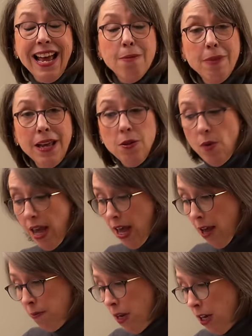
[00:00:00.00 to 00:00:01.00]
And by the way,
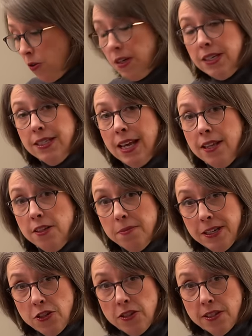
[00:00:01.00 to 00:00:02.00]
I'm not going to say the
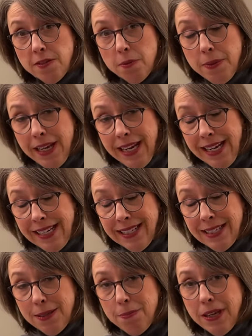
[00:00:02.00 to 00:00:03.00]
dimensions of the
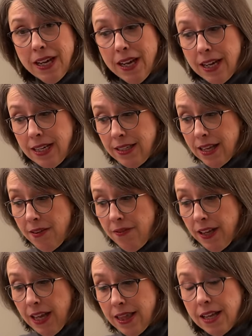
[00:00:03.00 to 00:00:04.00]
piece because I
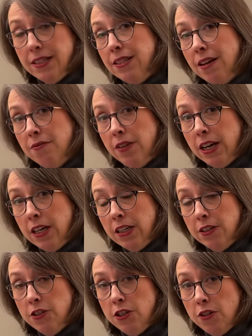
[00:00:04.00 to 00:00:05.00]
feel like that's not
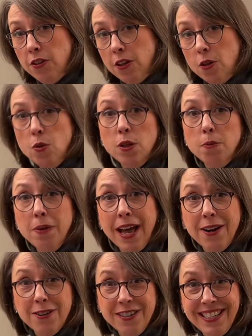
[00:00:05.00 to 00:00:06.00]
fair to the quilt
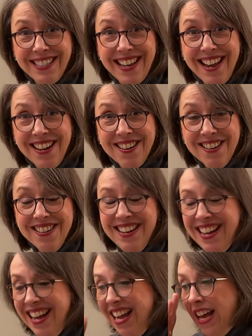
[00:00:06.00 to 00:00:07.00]
pattern designer.
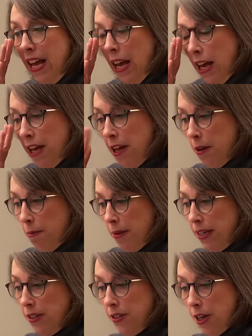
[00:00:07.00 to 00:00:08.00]

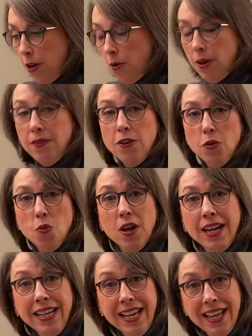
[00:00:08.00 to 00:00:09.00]
So if you want
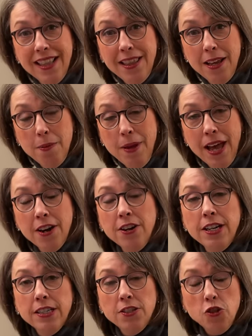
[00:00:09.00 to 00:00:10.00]
to get the pattern,
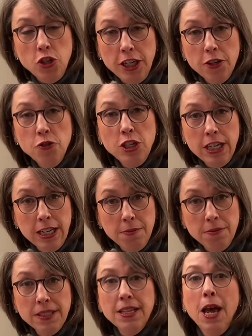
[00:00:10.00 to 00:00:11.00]
it's Geo
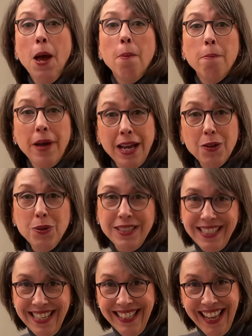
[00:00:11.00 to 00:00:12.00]
Gems by
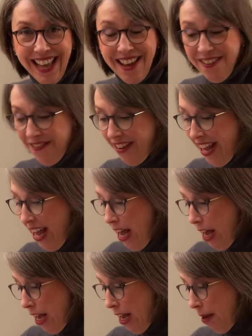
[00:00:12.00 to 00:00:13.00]
Quilty Love.
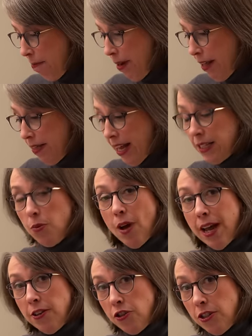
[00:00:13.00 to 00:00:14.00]
But that's
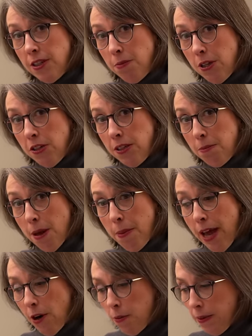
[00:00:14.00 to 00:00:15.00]
why I just am using my
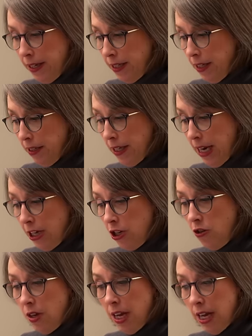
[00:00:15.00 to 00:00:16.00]
pattern pieces. And
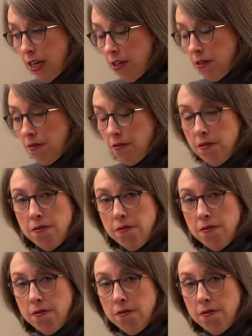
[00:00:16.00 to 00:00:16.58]
you can